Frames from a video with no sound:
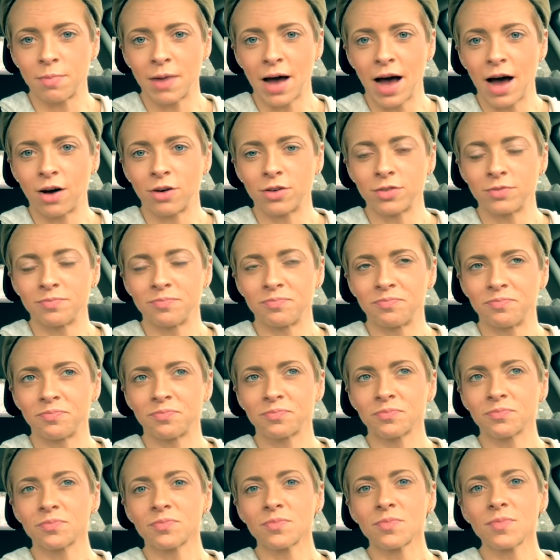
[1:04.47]
about. And
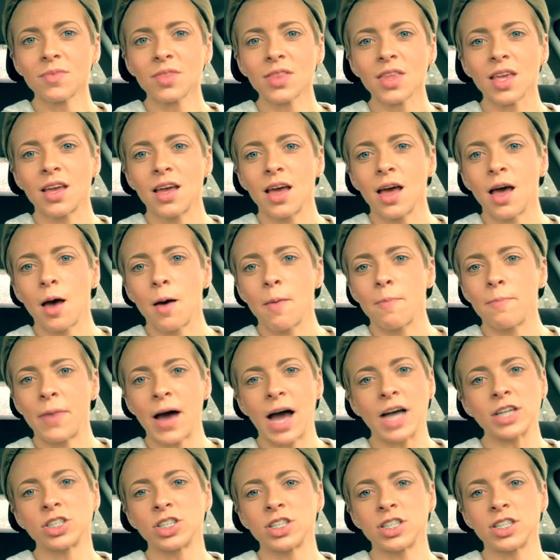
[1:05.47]

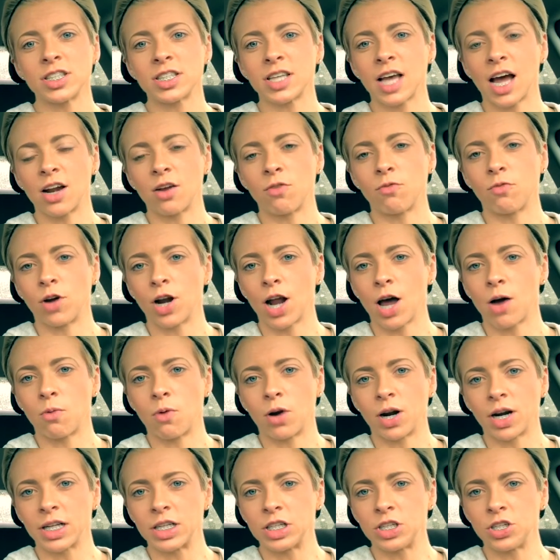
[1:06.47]
passion is kind of what I
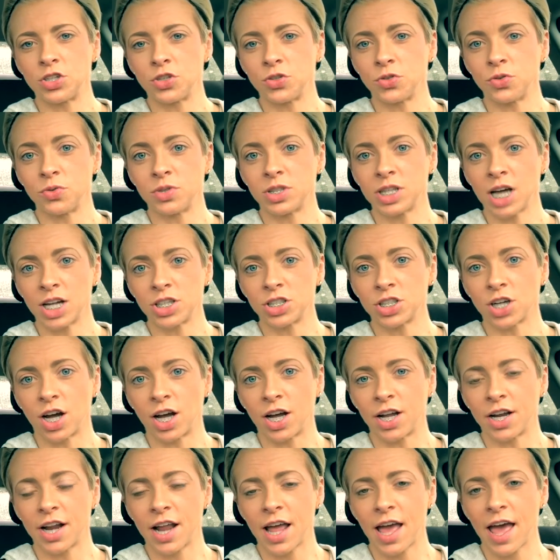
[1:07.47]
wanted to touch
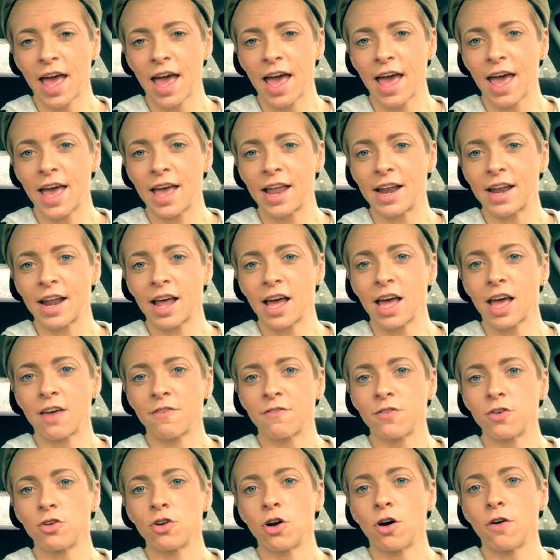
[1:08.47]
on. And
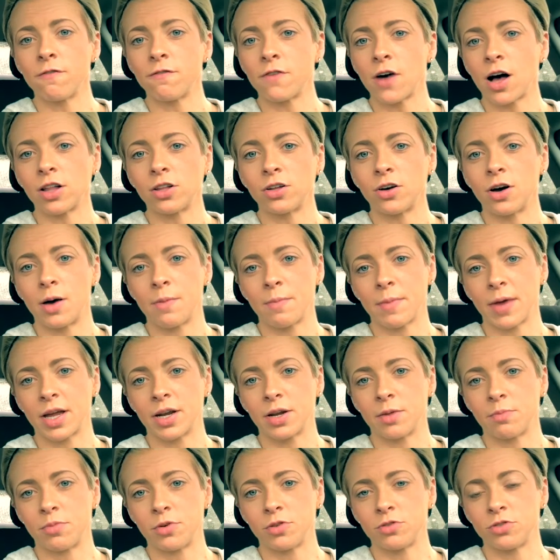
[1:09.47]
if you don't follow
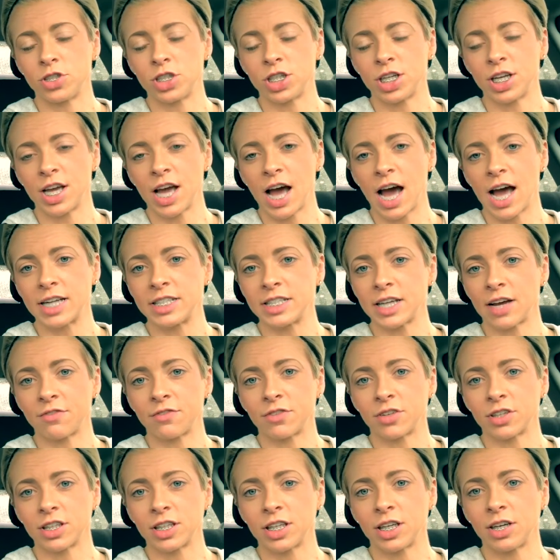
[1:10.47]
Amanda Bucci, I
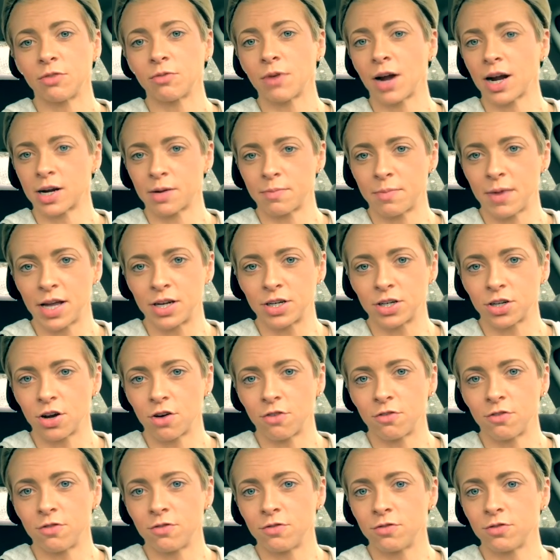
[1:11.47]
definitely recommend
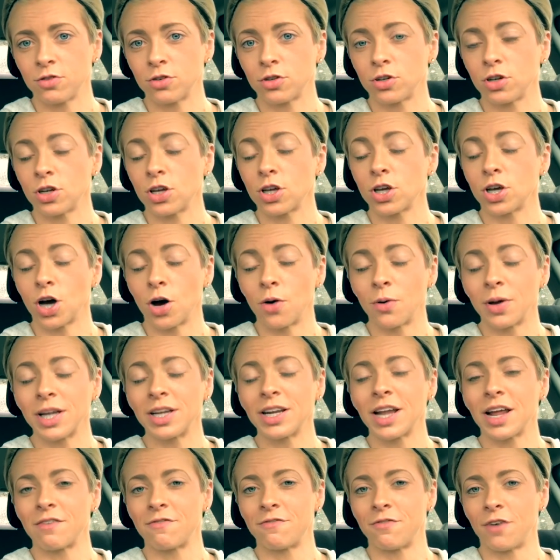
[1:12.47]

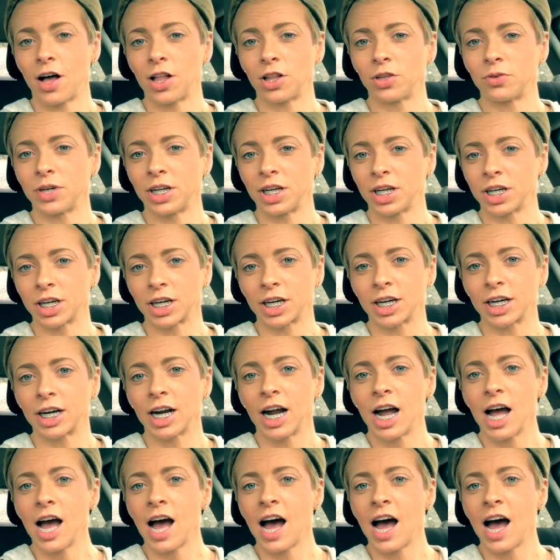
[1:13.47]
going and following her.